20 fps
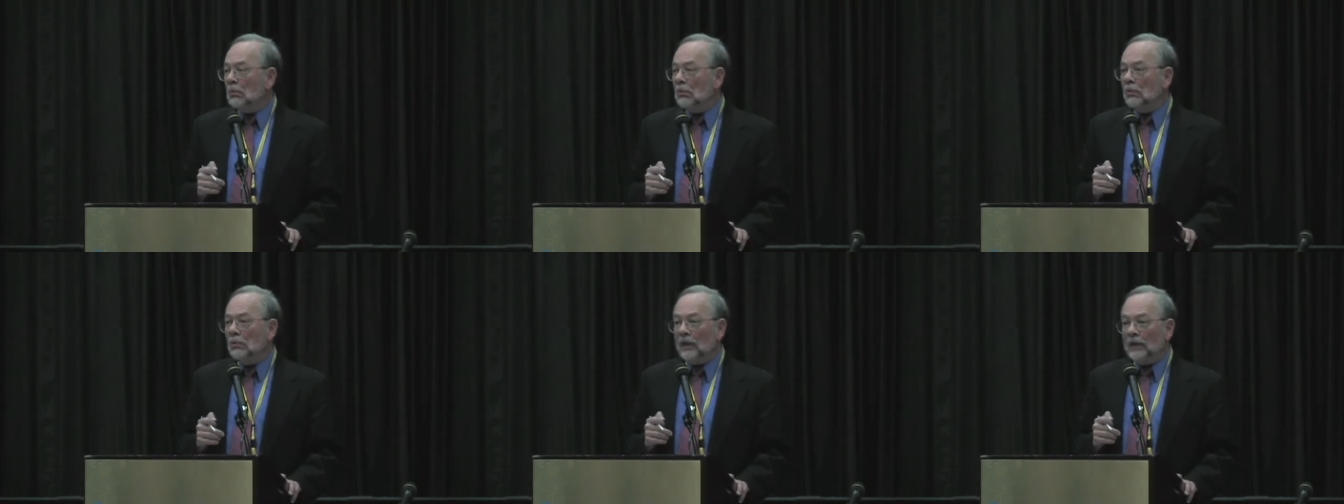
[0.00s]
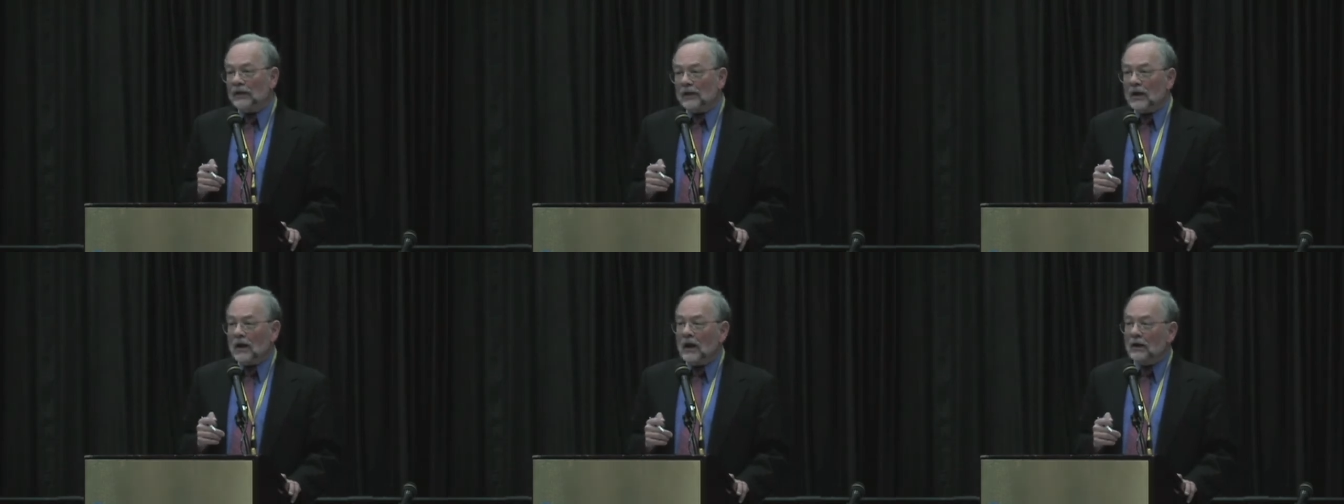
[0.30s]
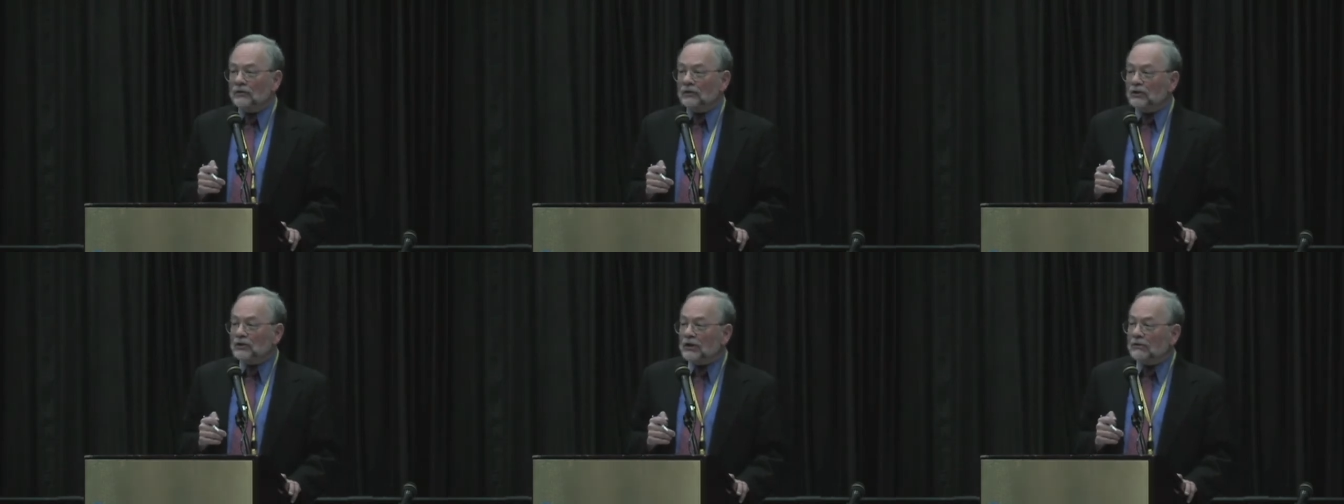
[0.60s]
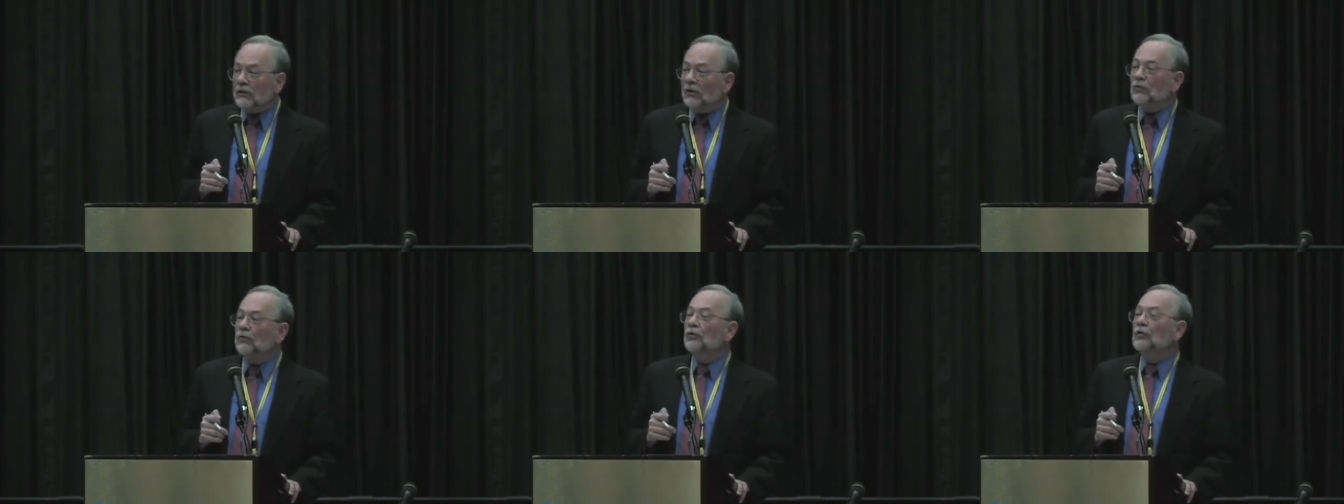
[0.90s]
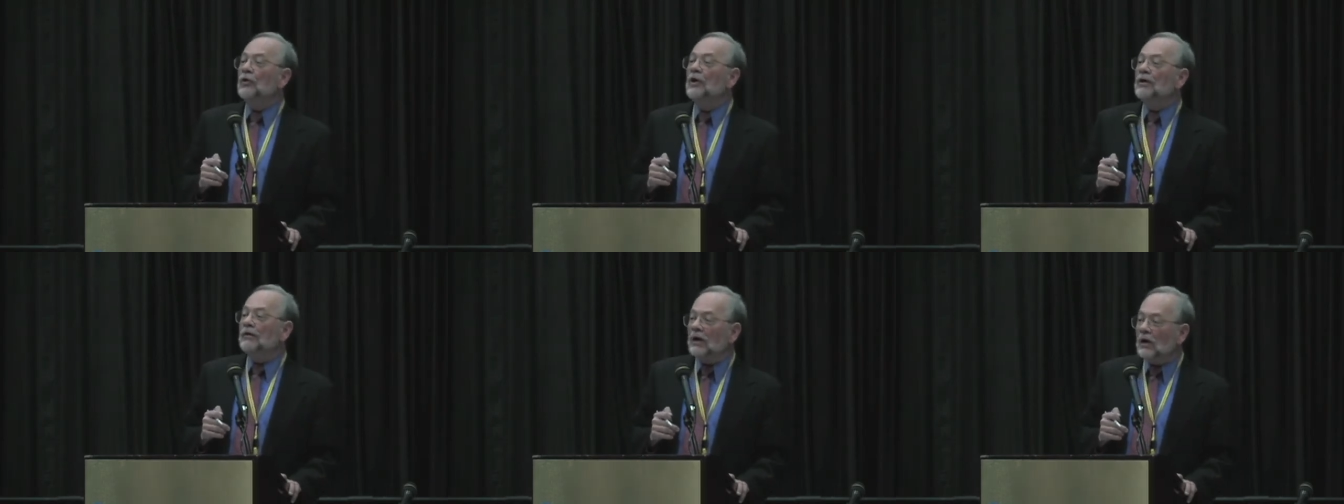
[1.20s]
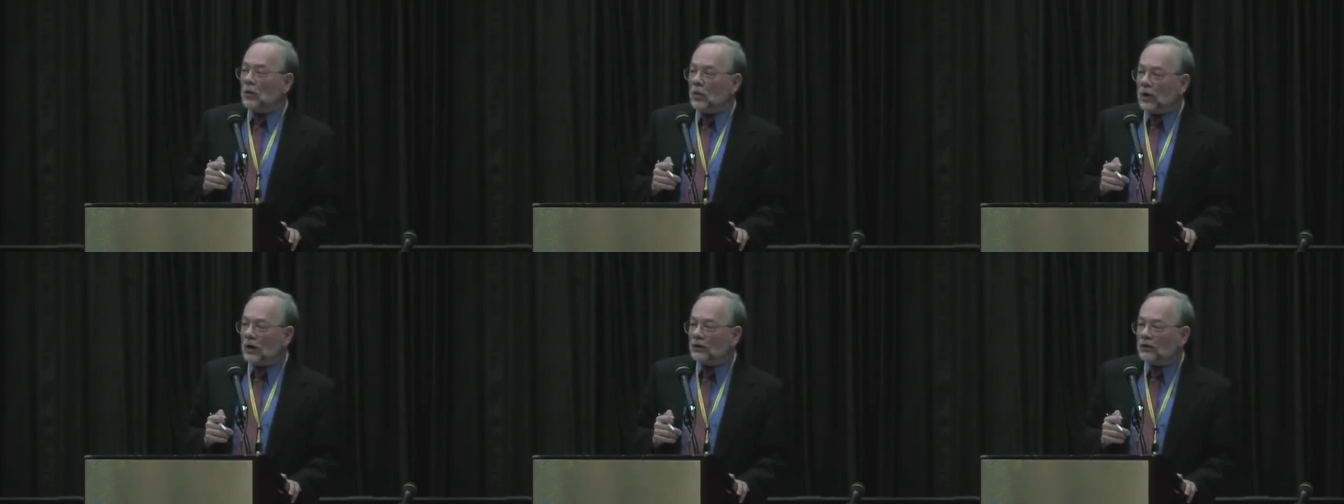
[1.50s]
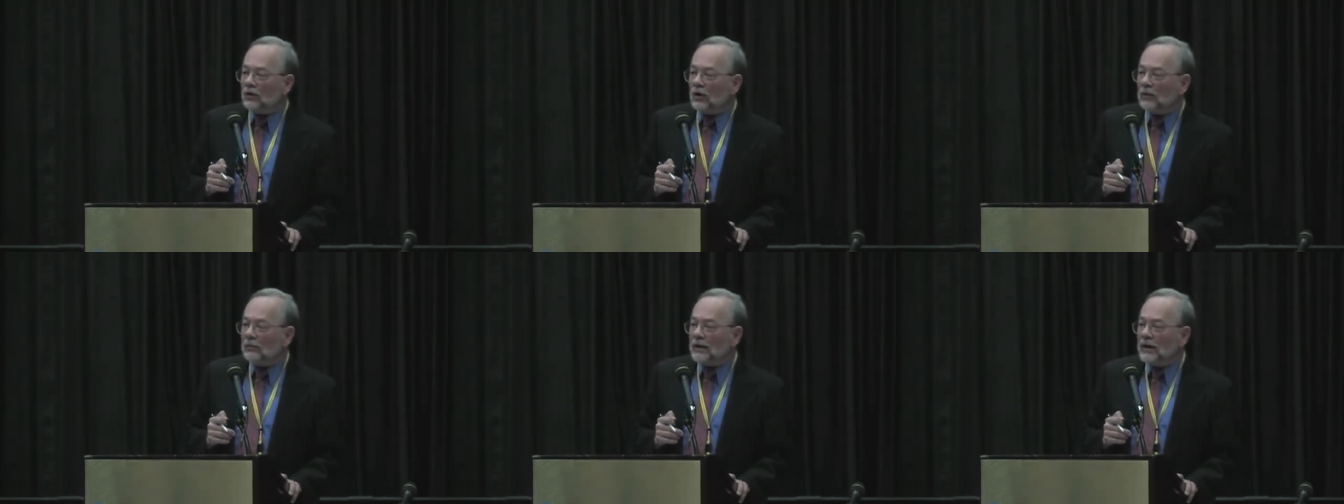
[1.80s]
Then the Consul General really
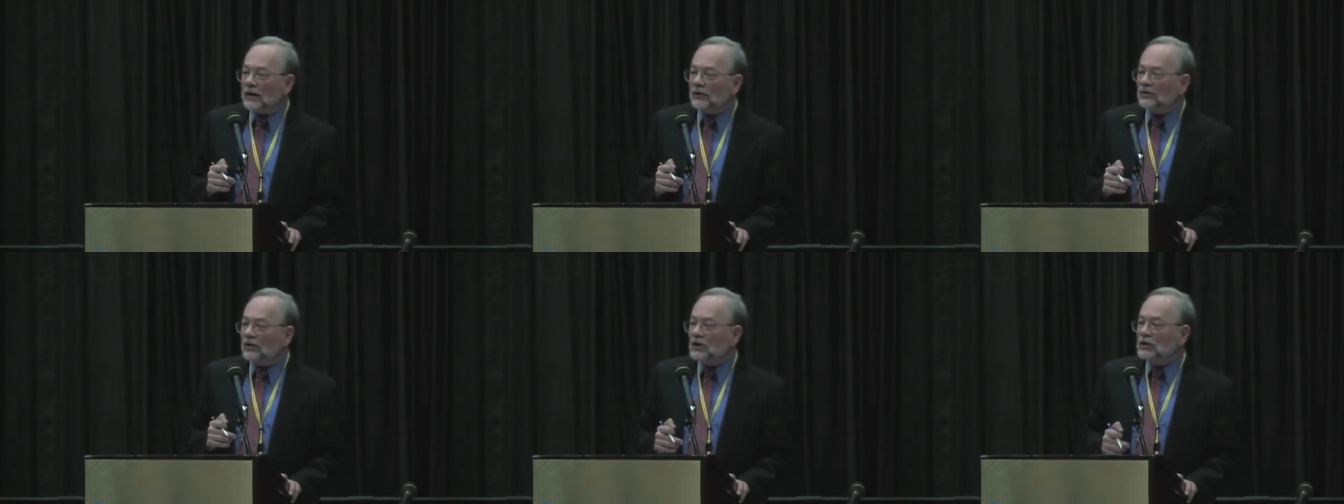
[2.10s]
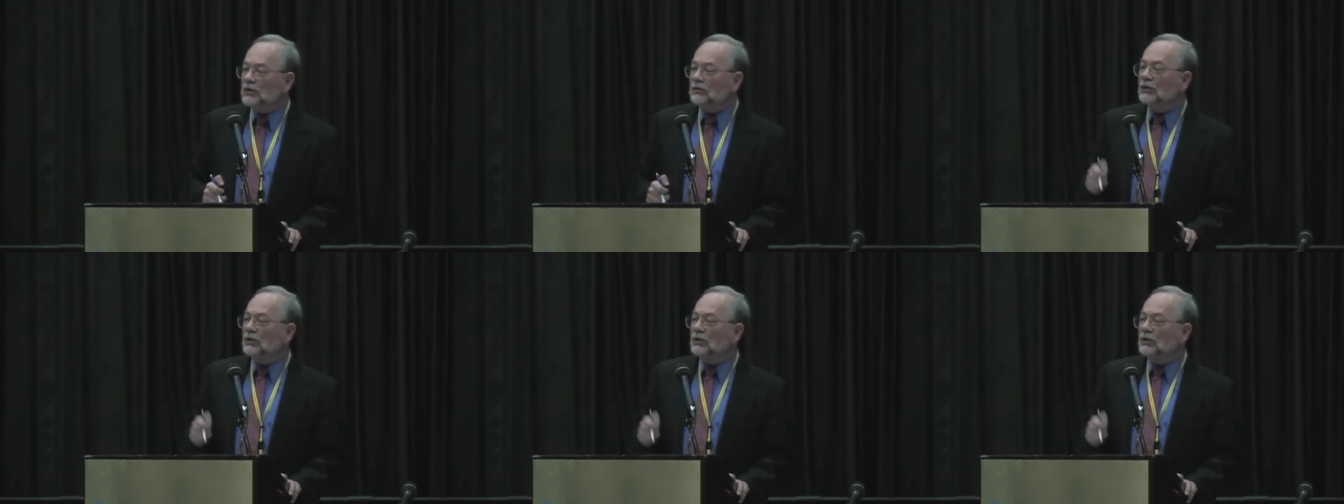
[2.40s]
worked on me and says,